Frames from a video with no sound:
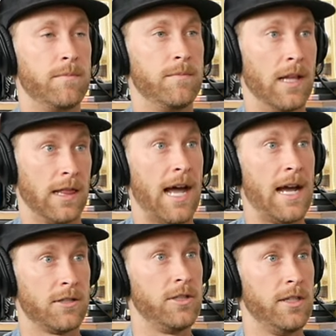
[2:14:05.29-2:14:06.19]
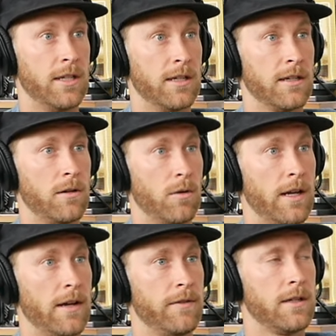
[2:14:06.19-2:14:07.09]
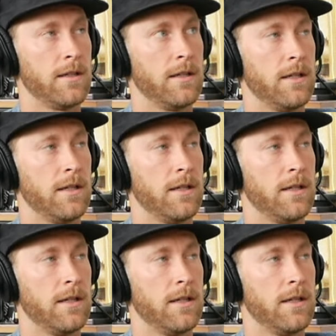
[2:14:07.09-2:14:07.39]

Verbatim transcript: the last year or whatever.